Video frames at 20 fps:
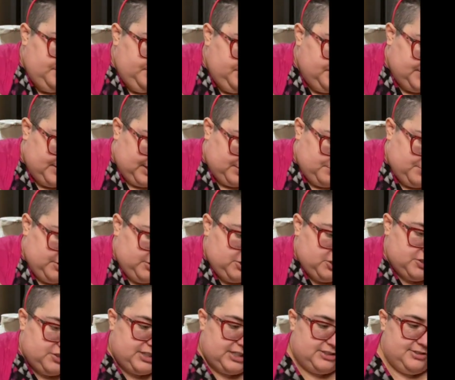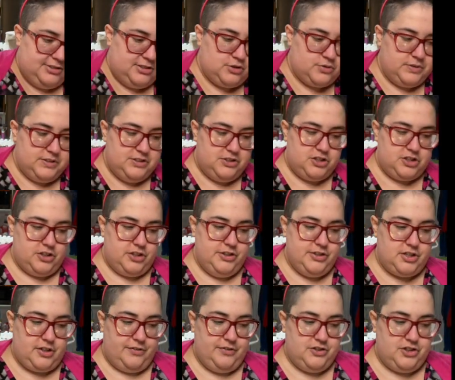Not much. There's three choices
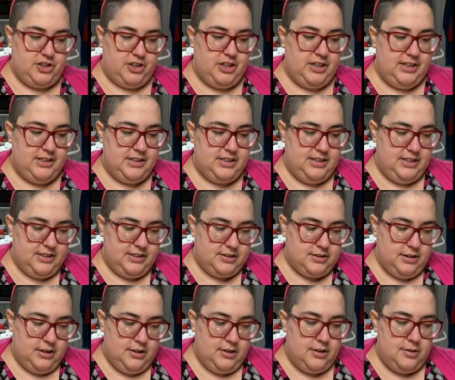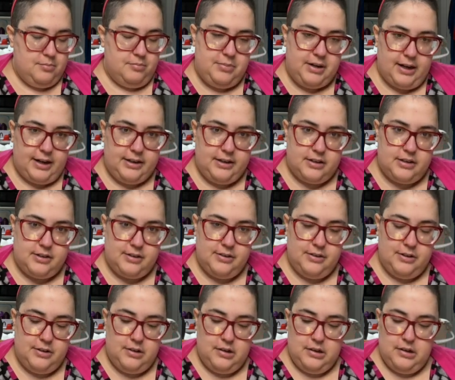of chocolate in it: black,
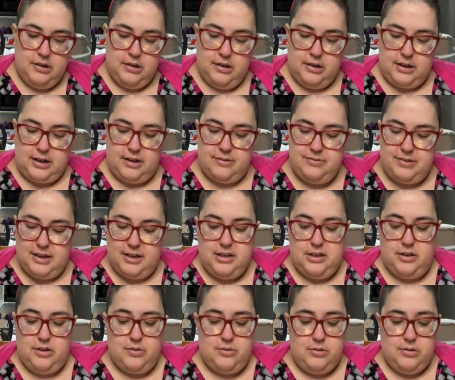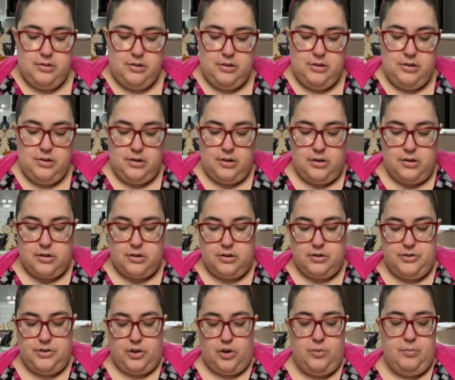Raffaello, or
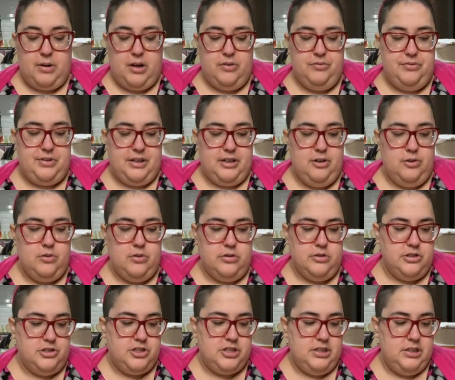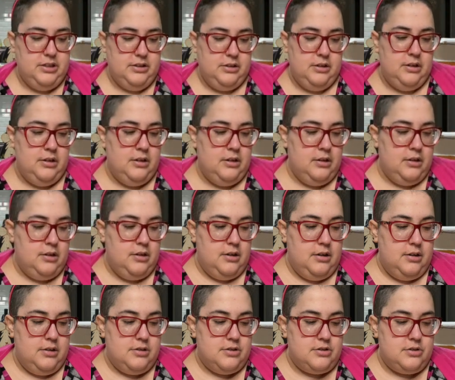normal Ferrero Rocher.
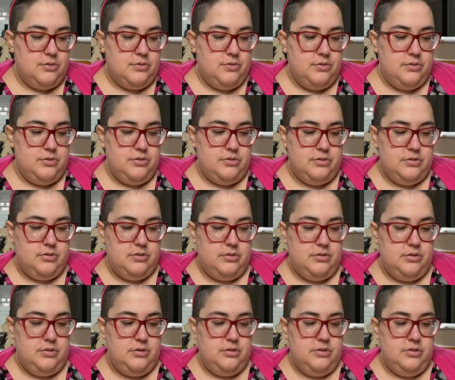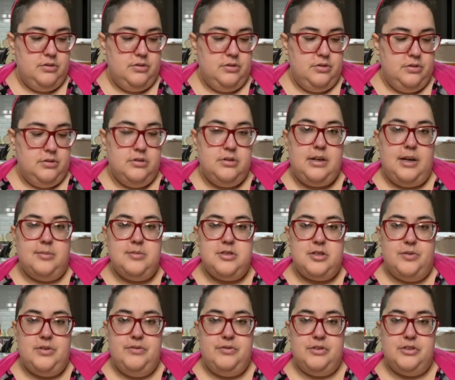So I'm
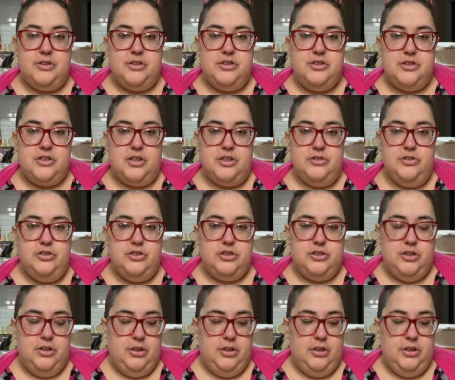sorry for the crunch.